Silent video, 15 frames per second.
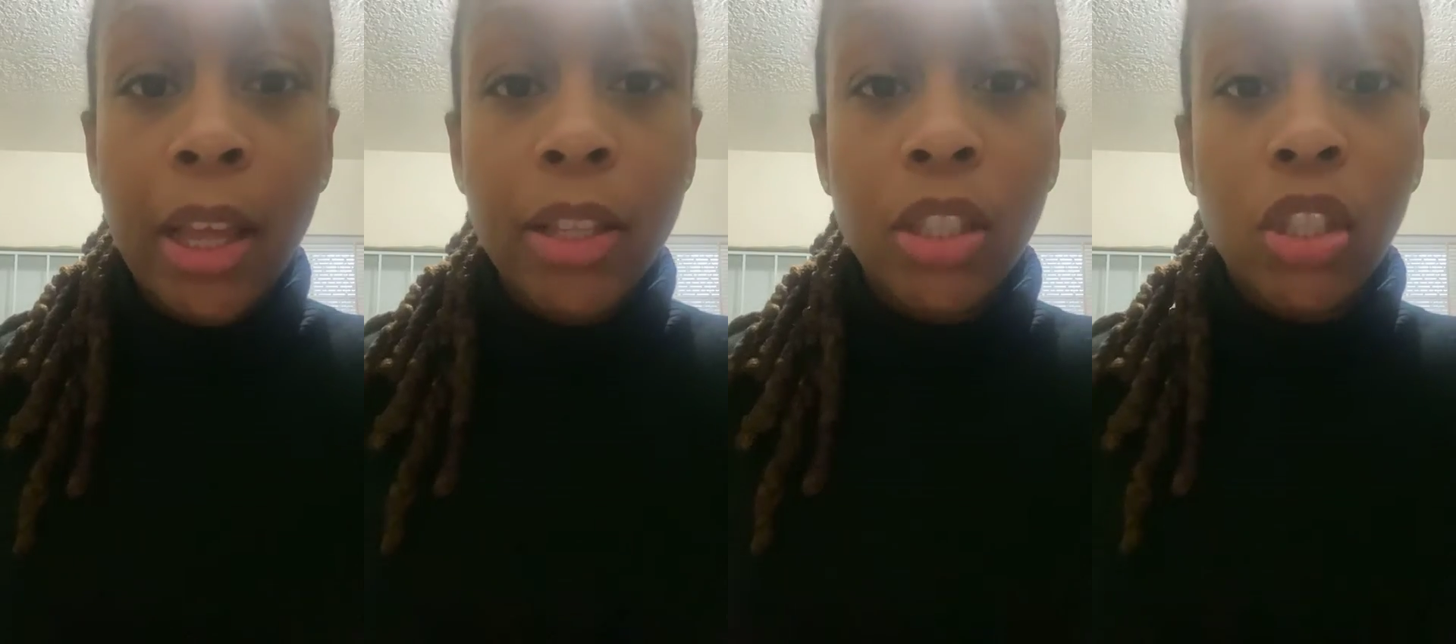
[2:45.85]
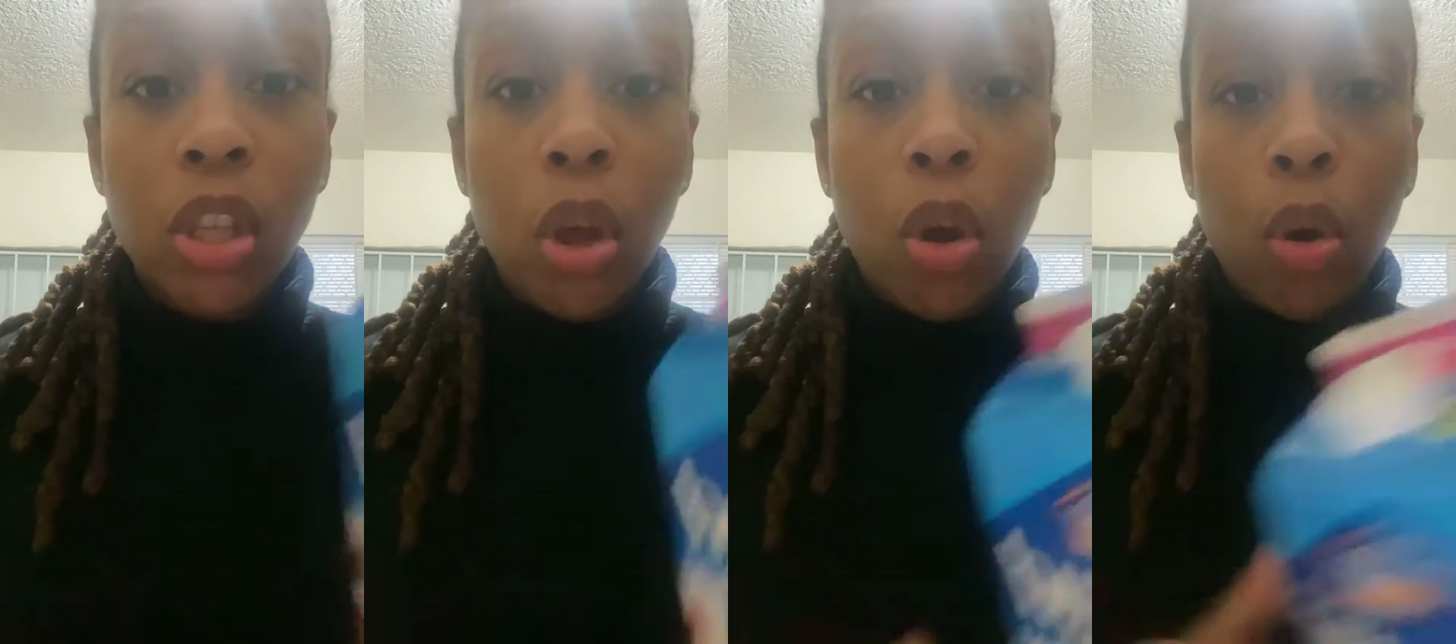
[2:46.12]

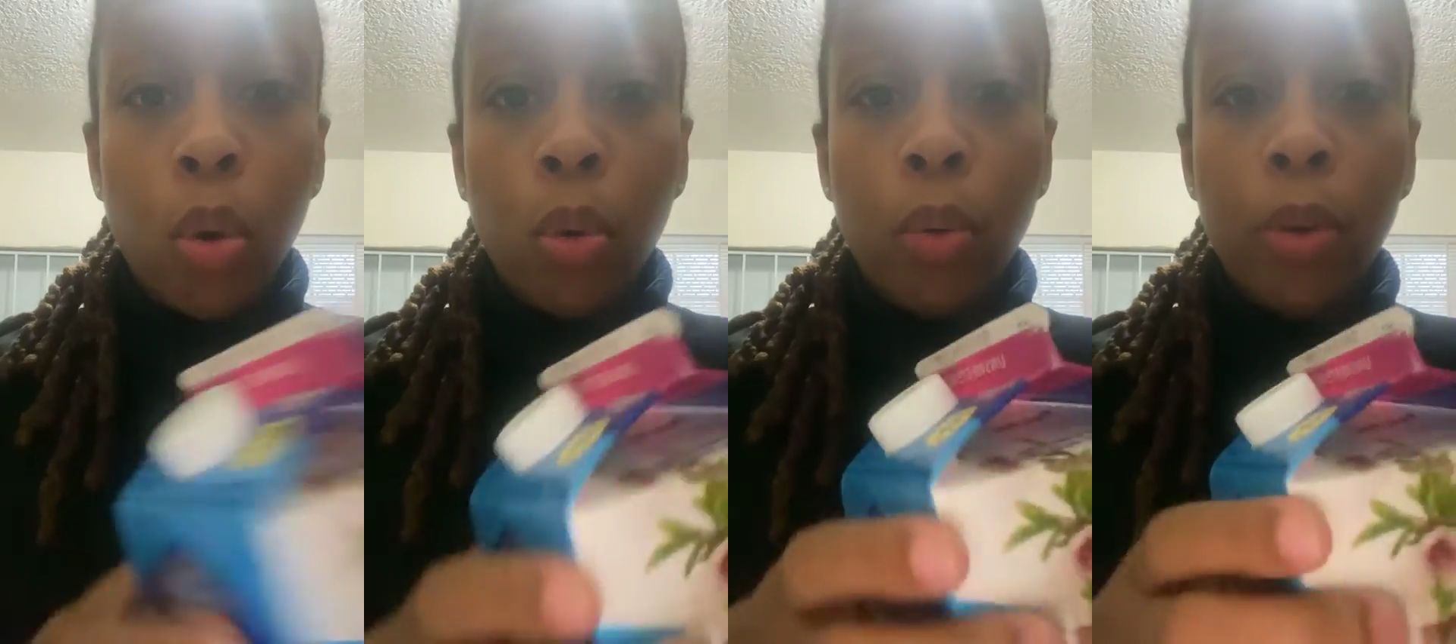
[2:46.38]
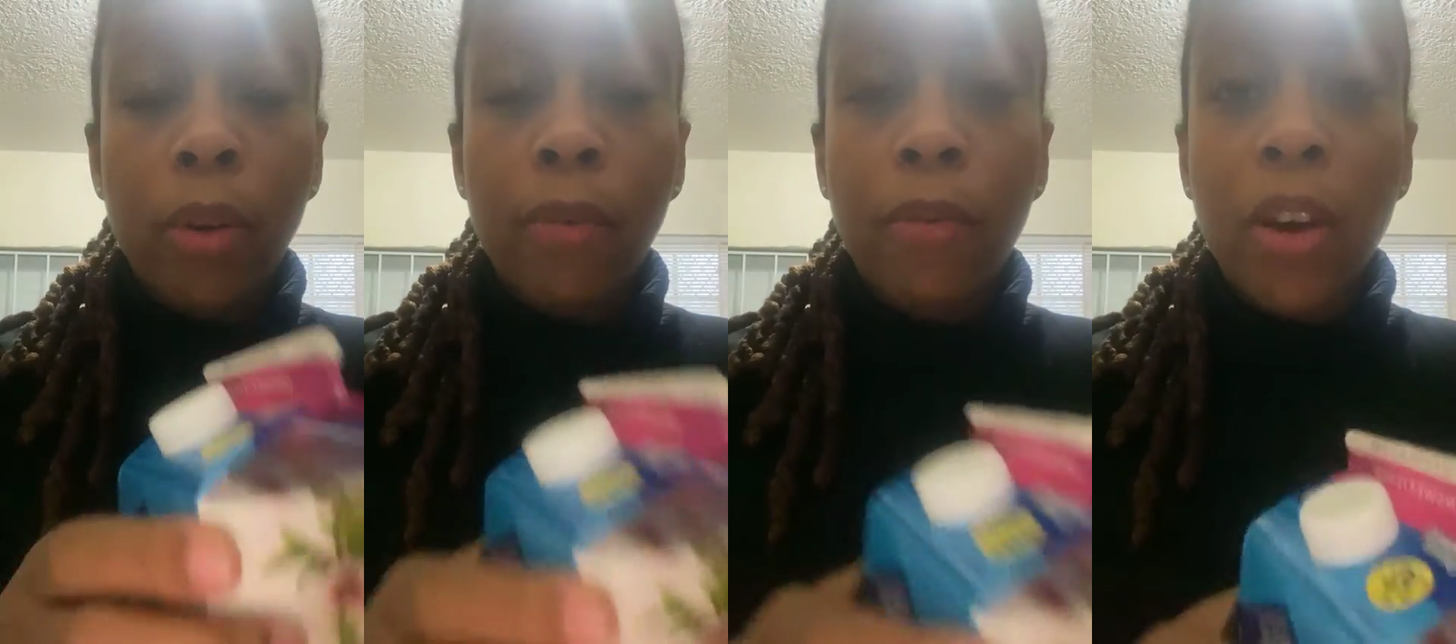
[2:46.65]

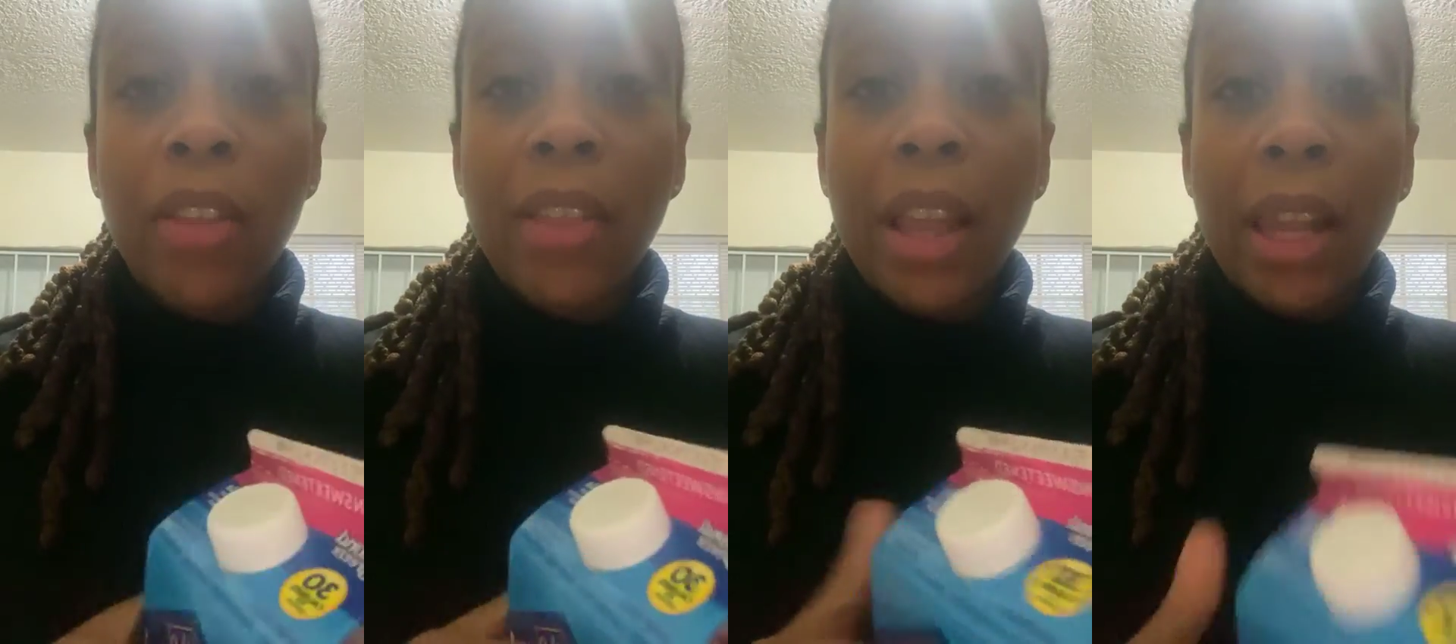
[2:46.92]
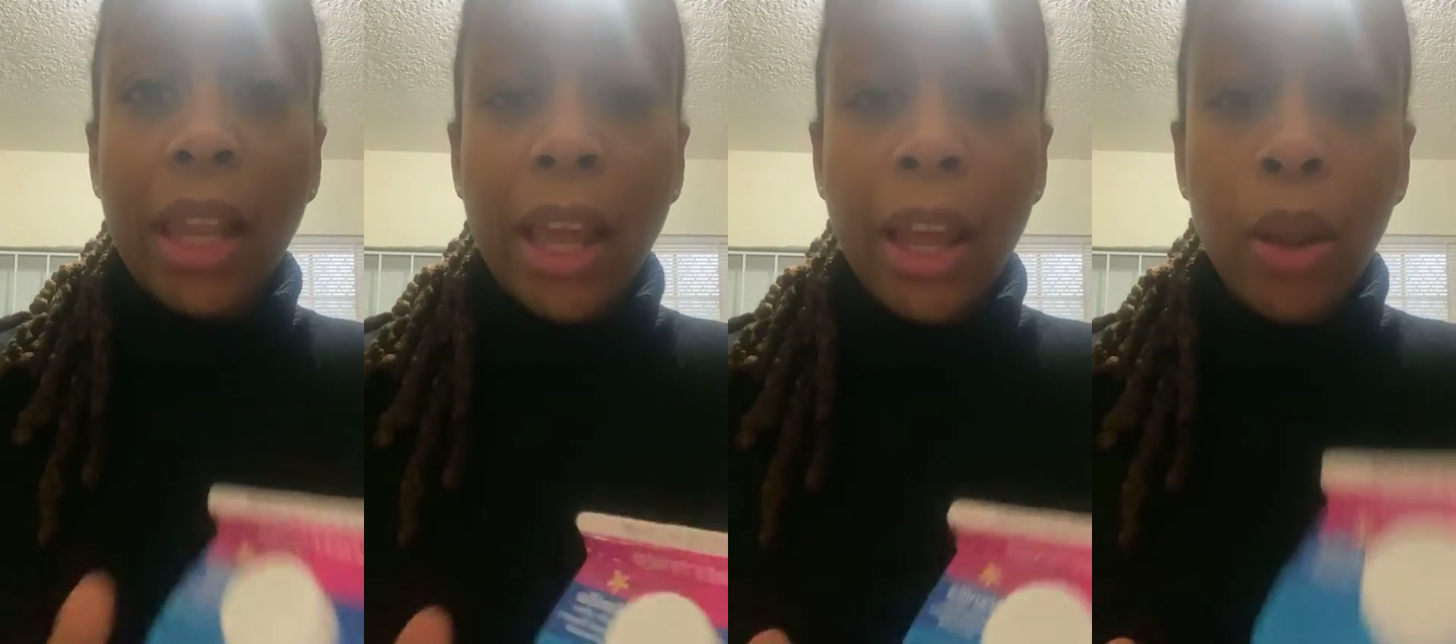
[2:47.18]
so for
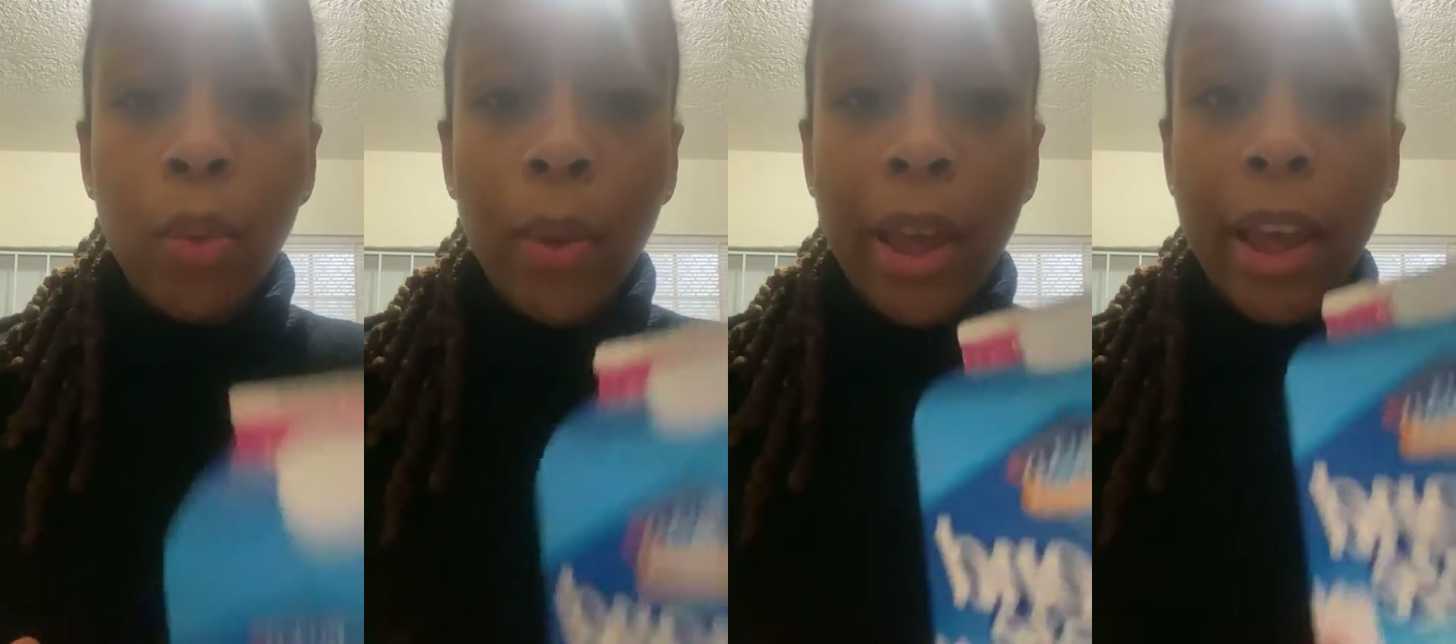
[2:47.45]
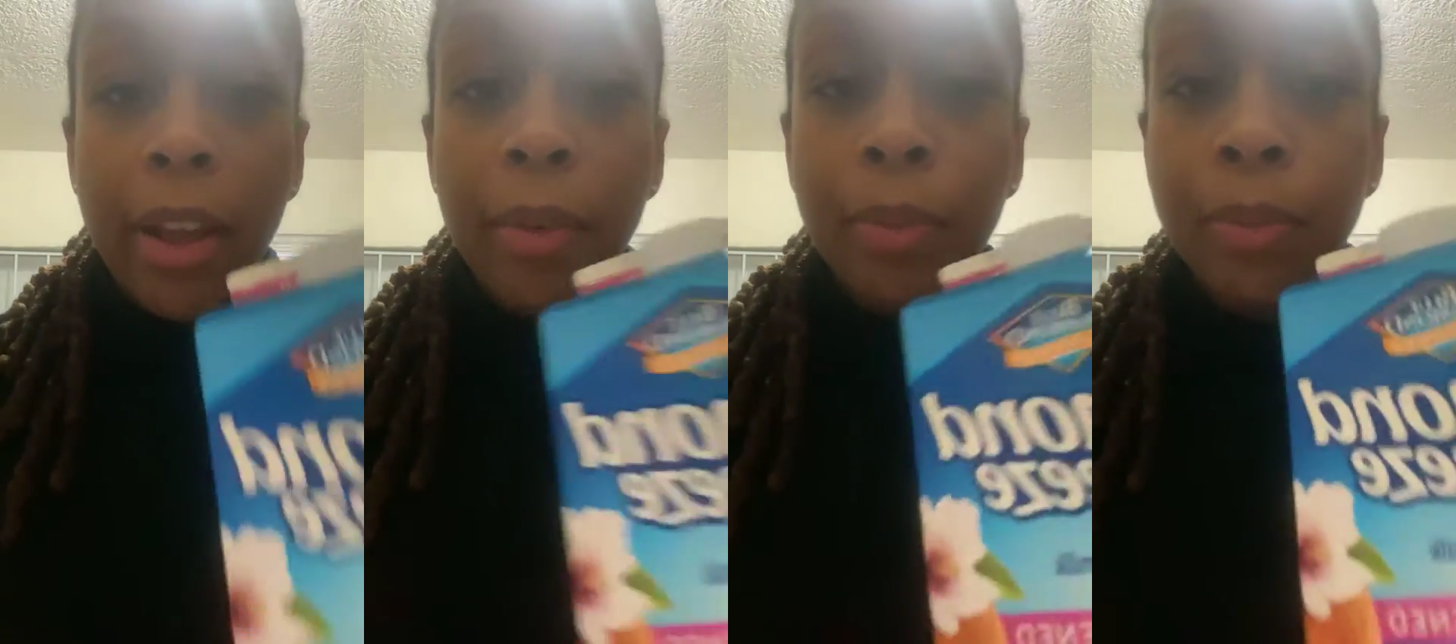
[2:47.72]
the
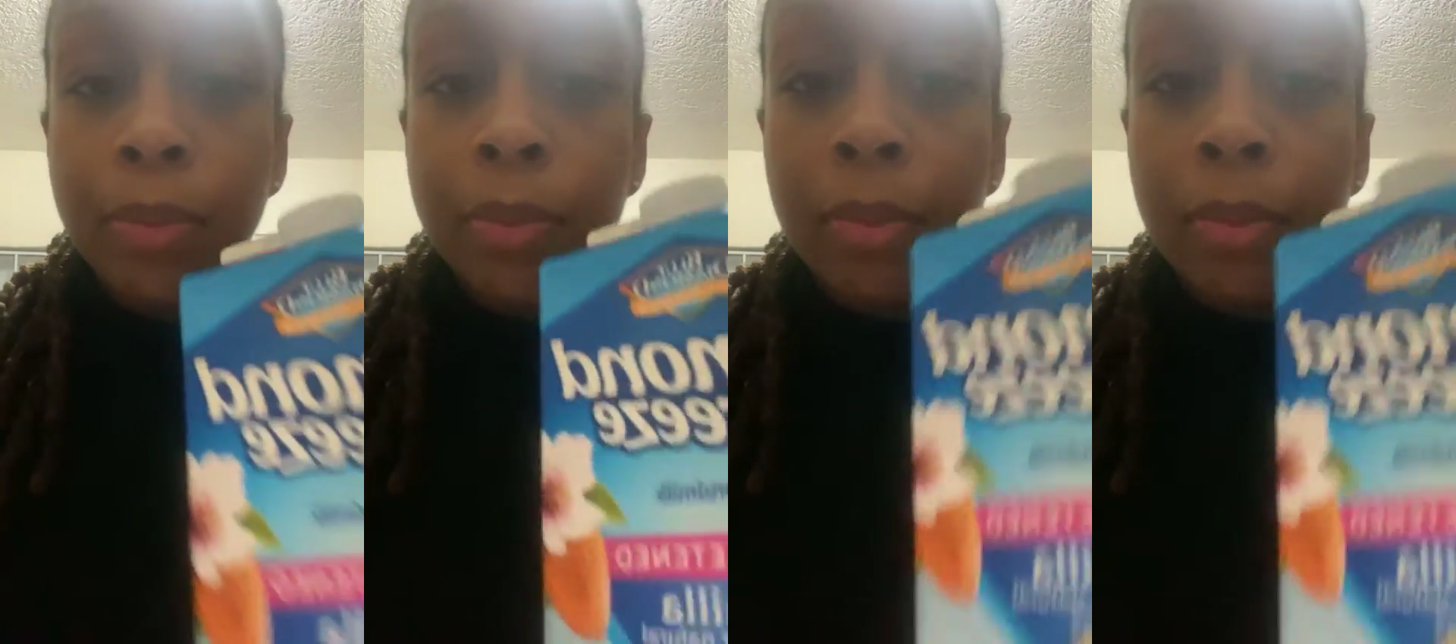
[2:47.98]
liquid,